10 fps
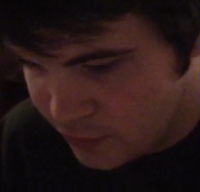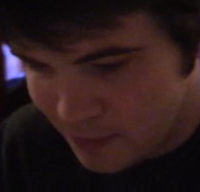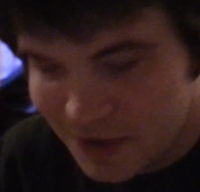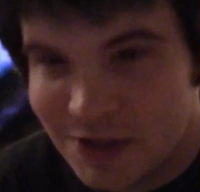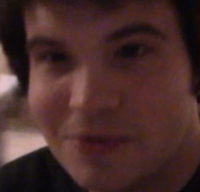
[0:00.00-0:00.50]

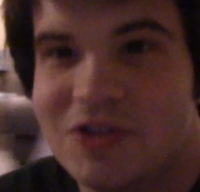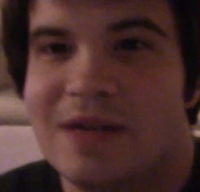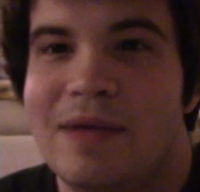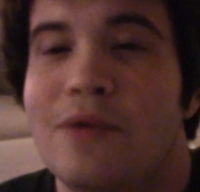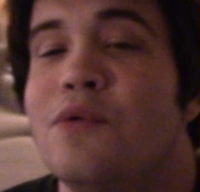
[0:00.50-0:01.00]
football so much that
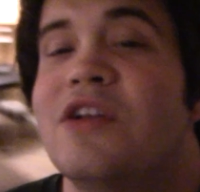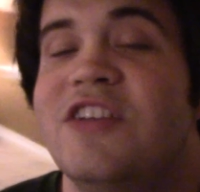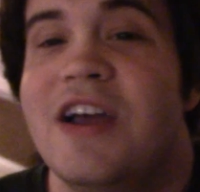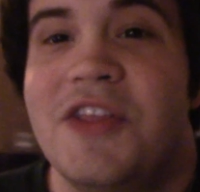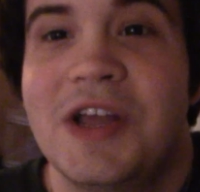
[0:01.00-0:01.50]
I'm, like,
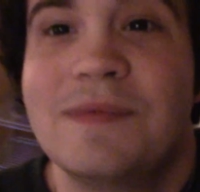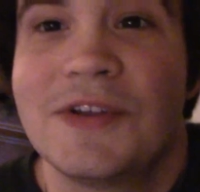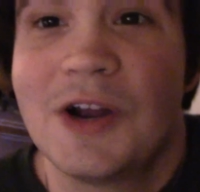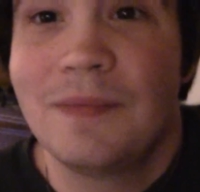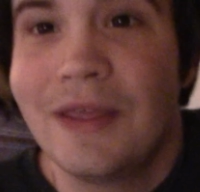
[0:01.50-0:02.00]
watching other games
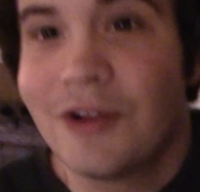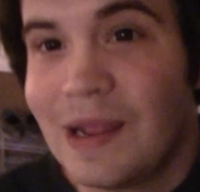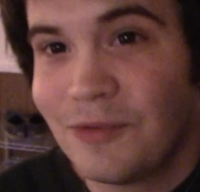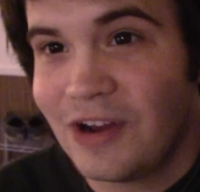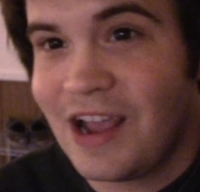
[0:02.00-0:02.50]
that aren't Baylor
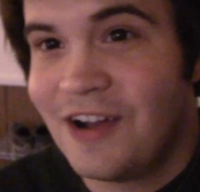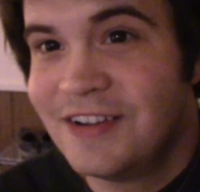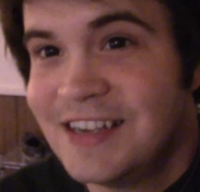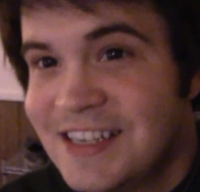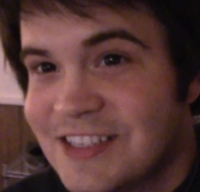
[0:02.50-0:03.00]
games right now
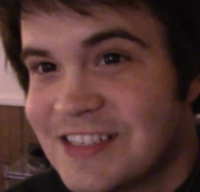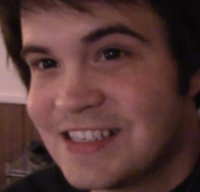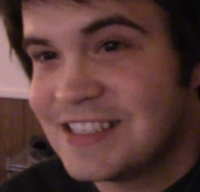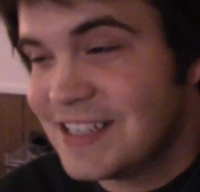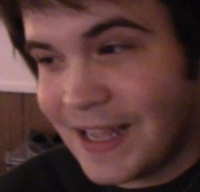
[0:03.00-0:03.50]
just
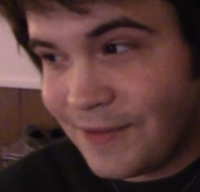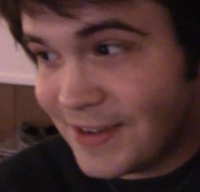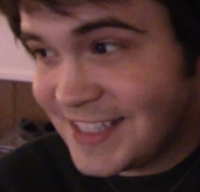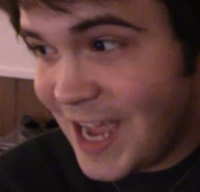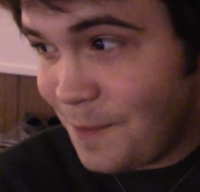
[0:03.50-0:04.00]
to see, like,
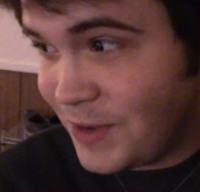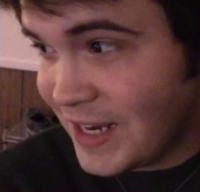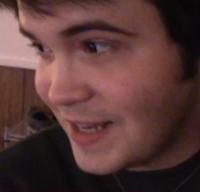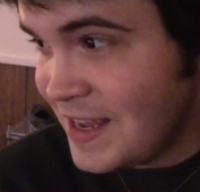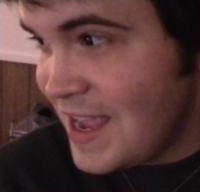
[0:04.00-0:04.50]
what's
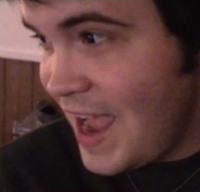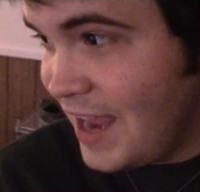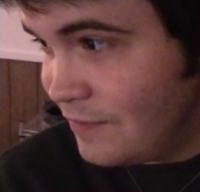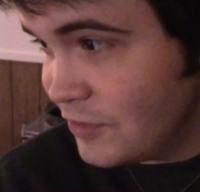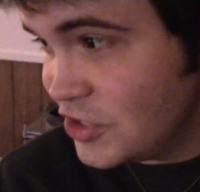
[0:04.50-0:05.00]
happening.
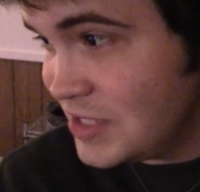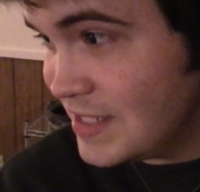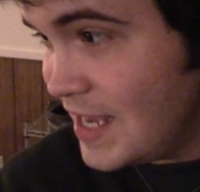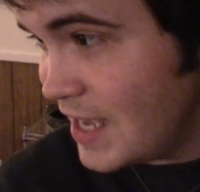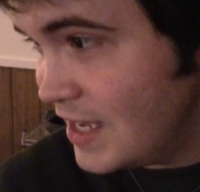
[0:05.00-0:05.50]
And Virginia
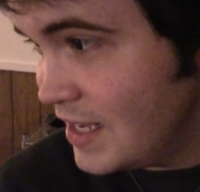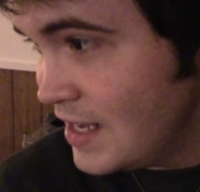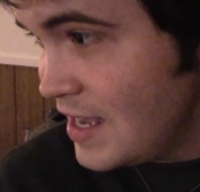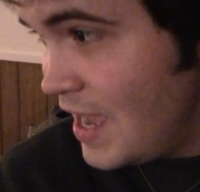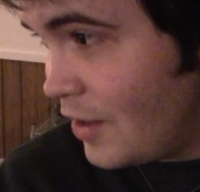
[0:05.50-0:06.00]
Tech
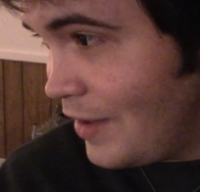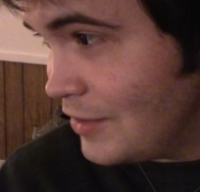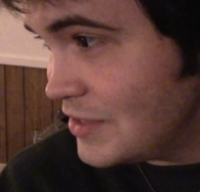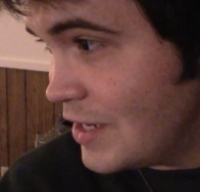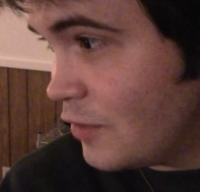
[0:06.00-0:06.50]
and
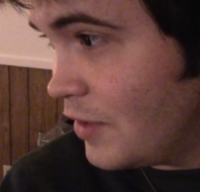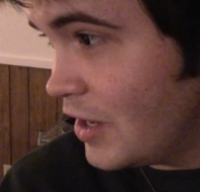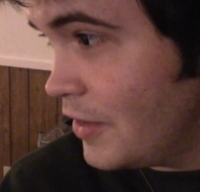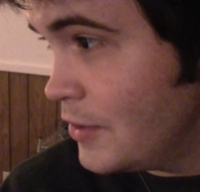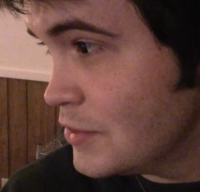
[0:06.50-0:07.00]
Ohio State are very
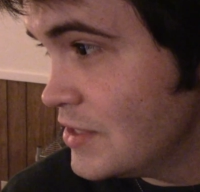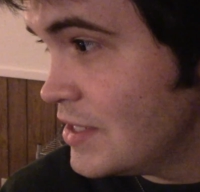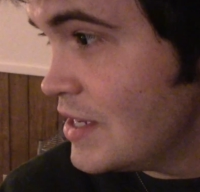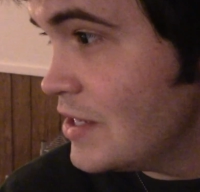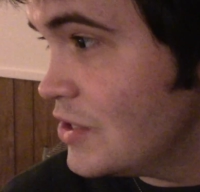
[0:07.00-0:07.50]
close,
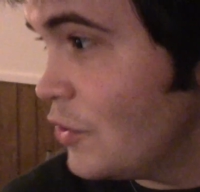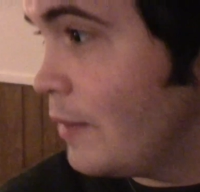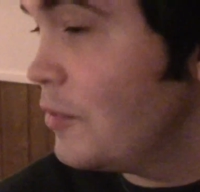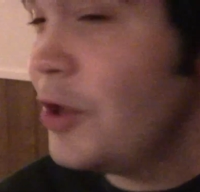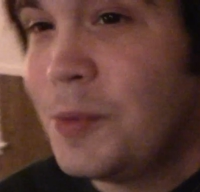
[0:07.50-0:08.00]
so
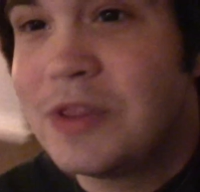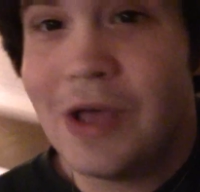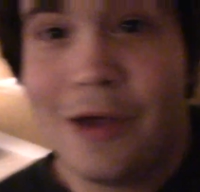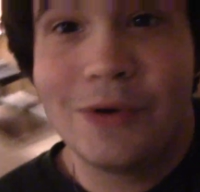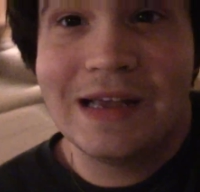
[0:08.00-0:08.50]
I'm really hoping
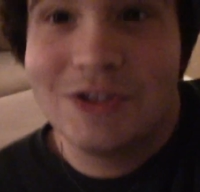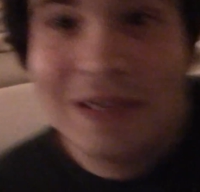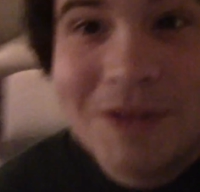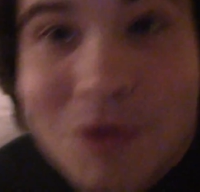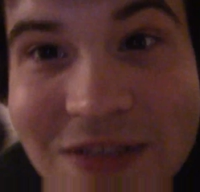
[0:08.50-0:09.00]
that Ohio
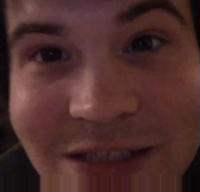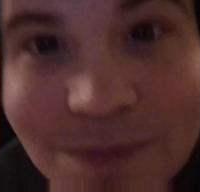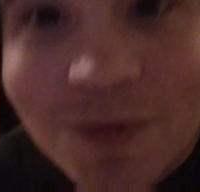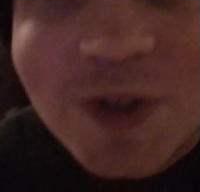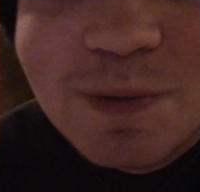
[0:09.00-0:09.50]
State loses
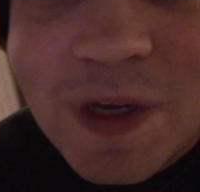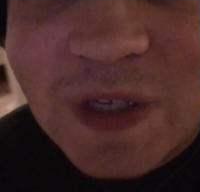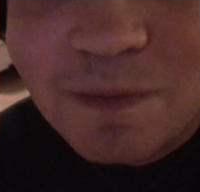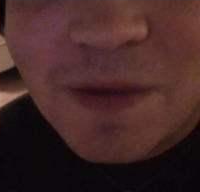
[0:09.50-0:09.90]
just because I'm